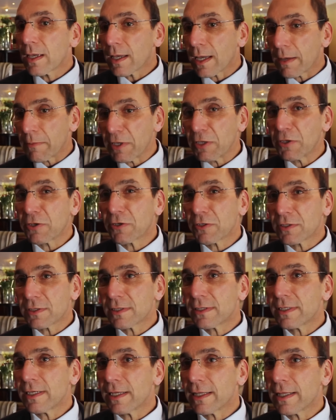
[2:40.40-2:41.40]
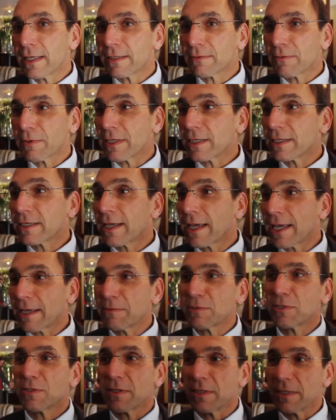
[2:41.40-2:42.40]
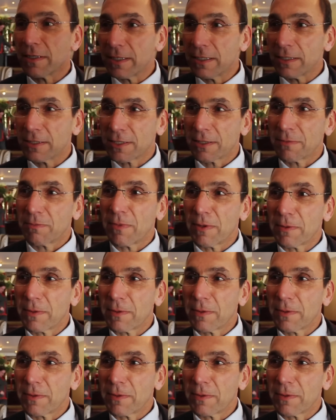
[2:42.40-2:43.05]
I mean, you can see that when it came to the leadership